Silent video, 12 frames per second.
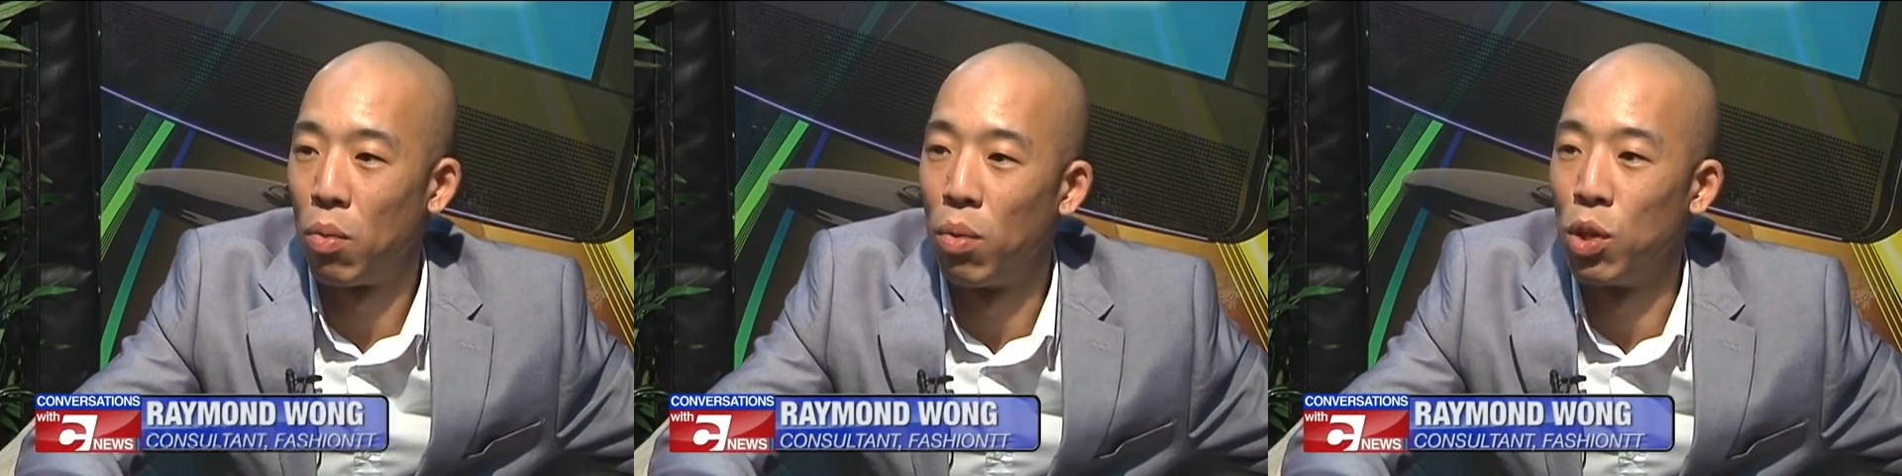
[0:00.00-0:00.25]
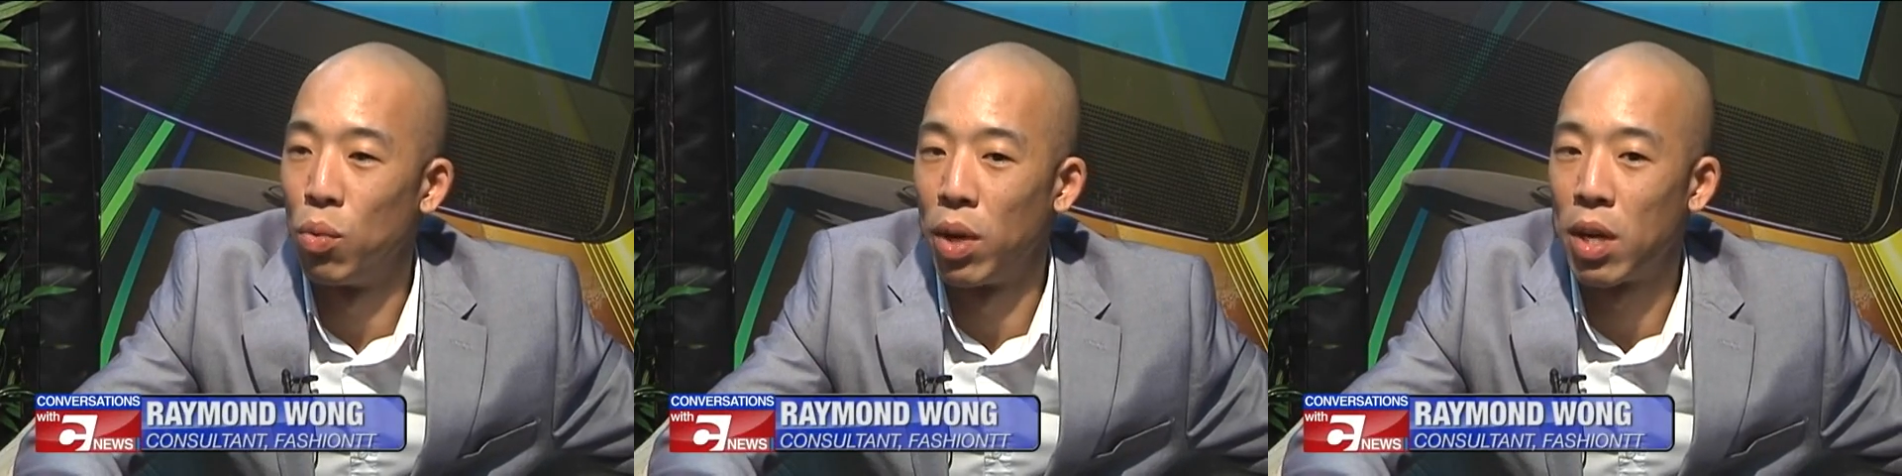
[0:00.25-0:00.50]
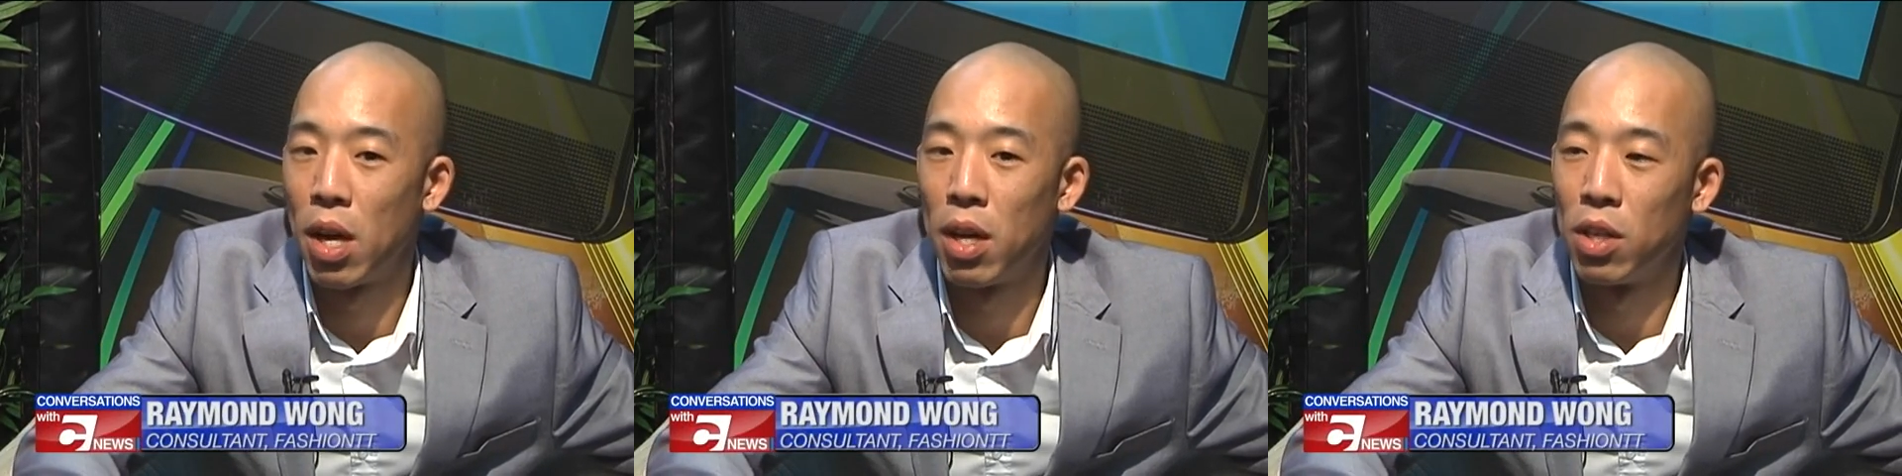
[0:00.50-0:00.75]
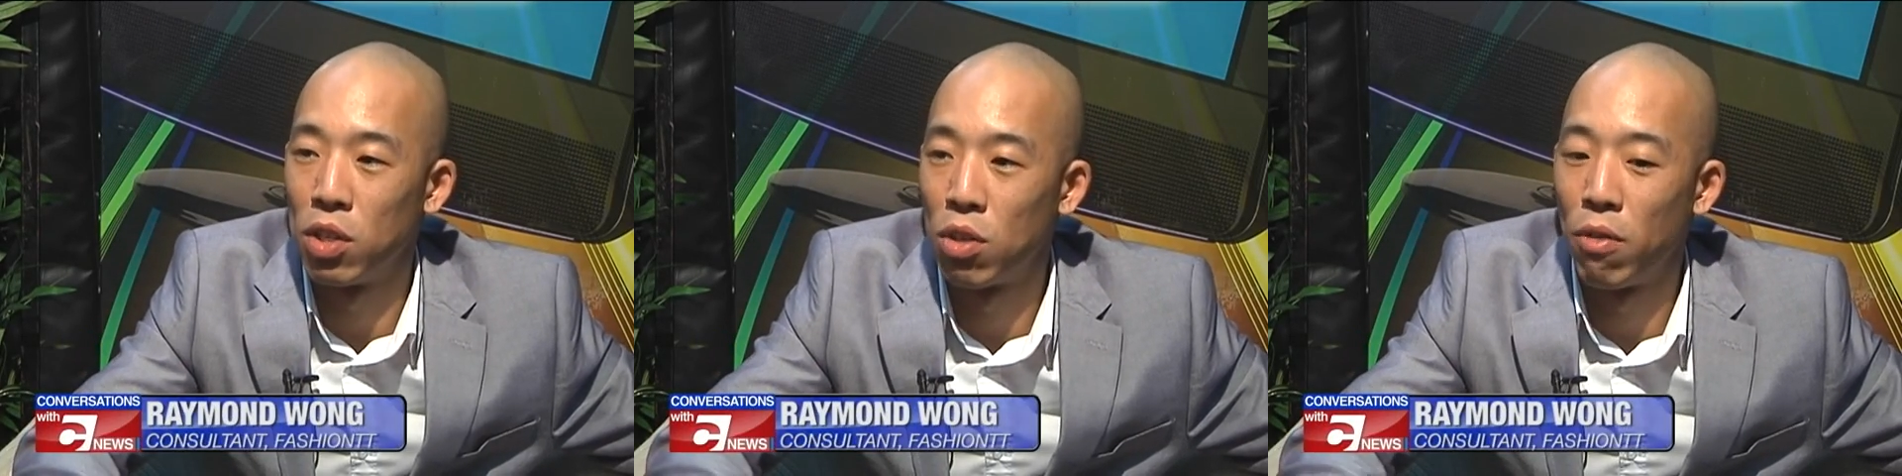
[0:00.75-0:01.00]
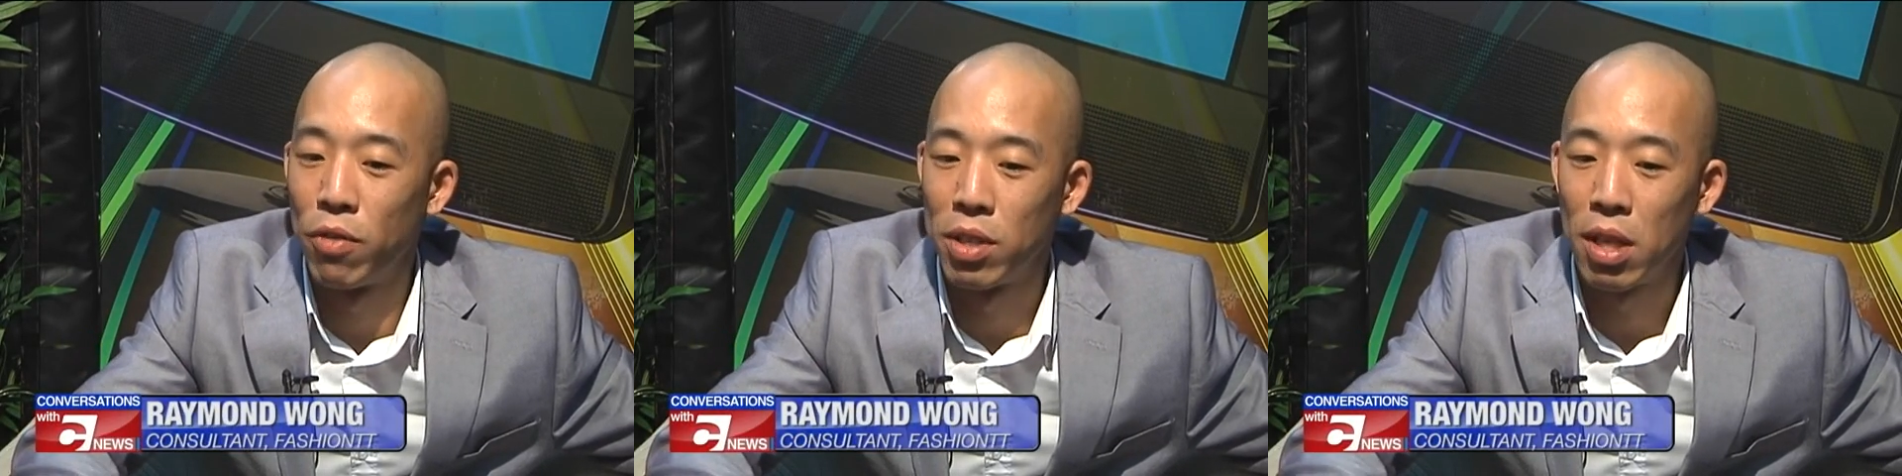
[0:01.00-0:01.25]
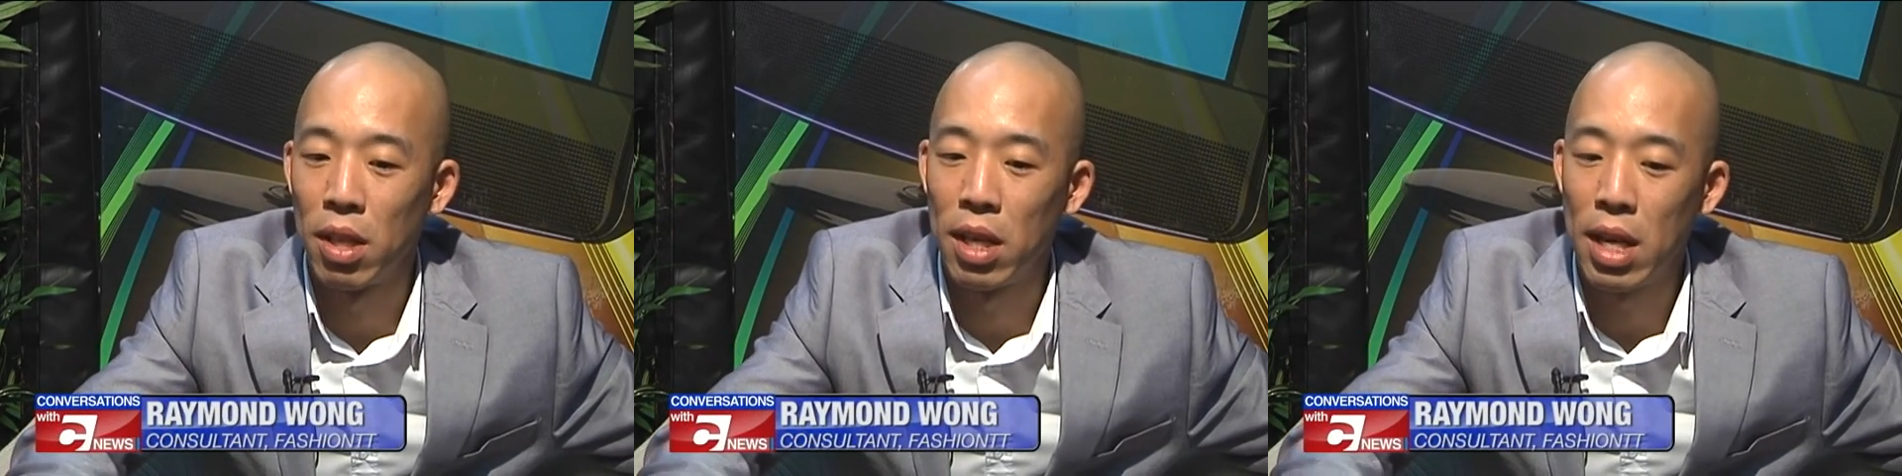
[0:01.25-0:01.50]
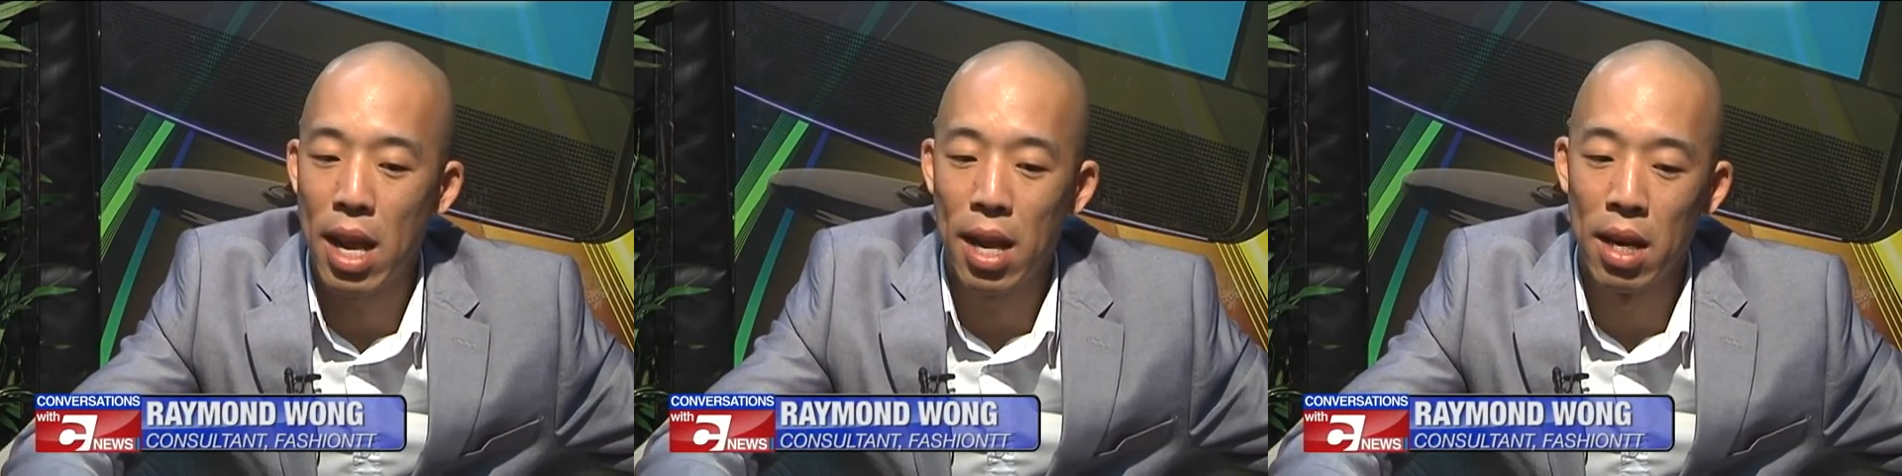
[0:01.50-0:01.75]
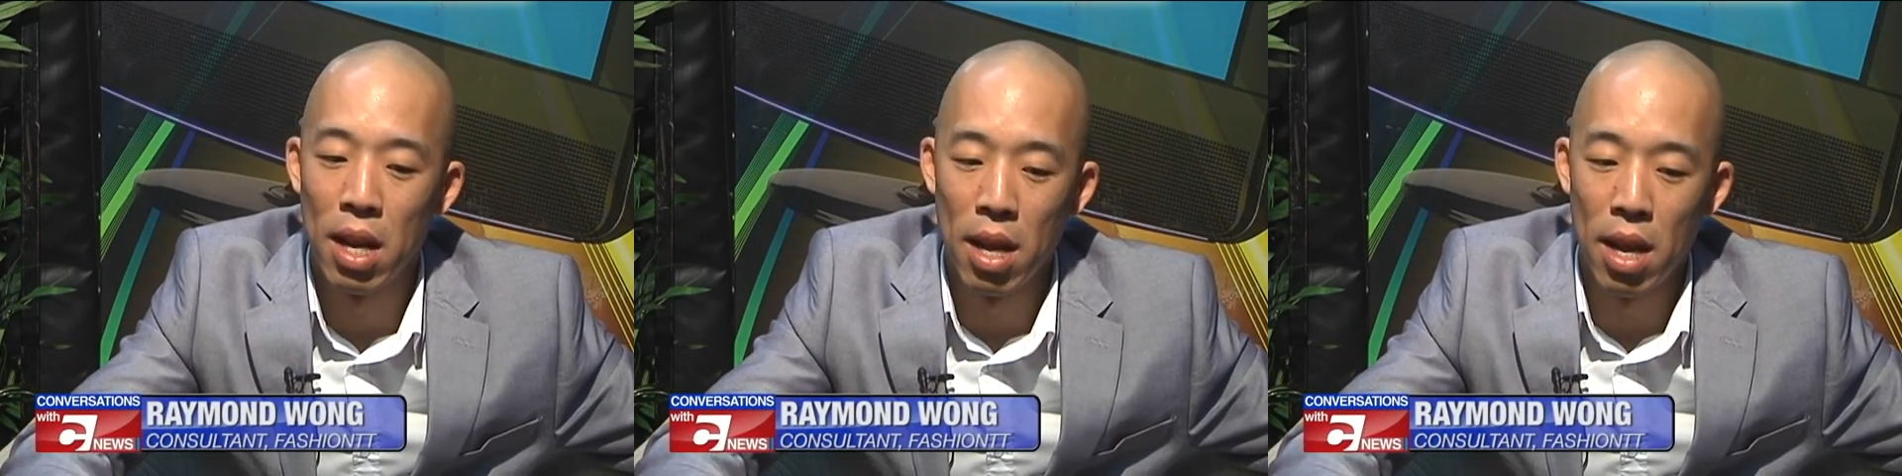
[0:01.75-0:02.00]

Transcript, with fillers: We're doing cut and sew facility and